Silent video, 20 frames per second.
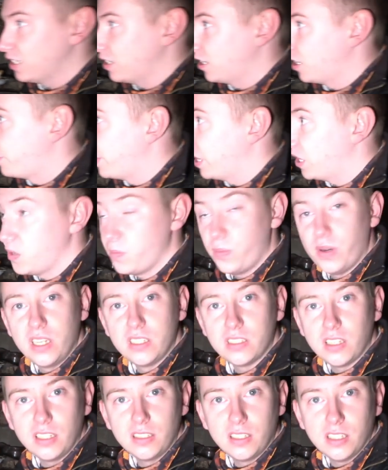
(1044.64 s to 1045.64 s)
in an abandoned
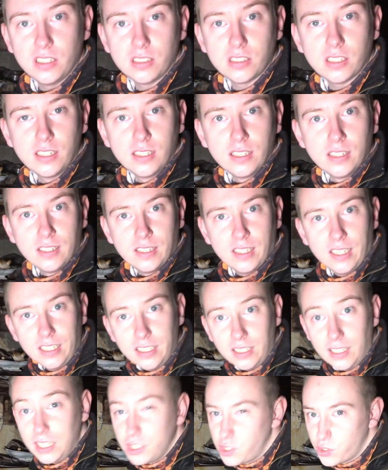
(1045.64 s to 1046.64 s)
place like this.
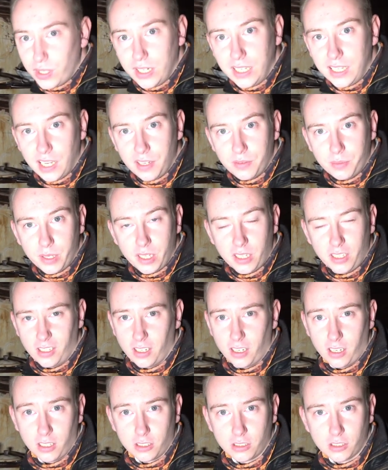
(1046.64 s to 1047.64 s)
It literally gave me
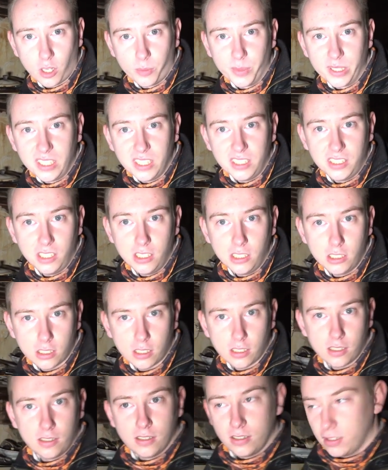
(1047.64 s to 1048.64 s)
uh, stomach
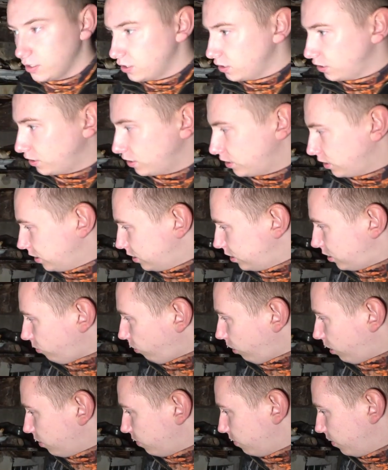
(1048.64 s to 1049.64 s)
disease. So
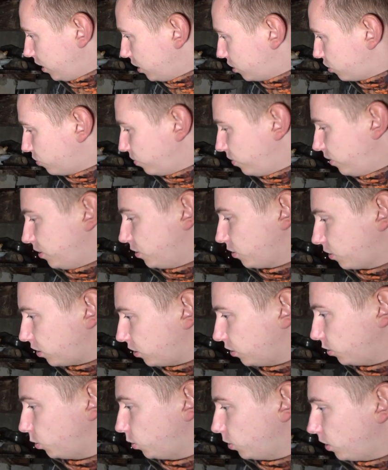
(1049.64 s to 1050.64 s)
I am literally not
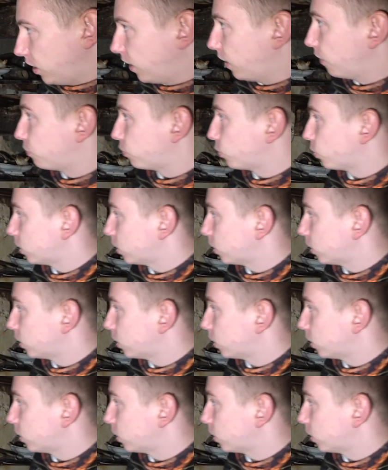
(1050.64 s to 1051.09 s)
gonna do that ever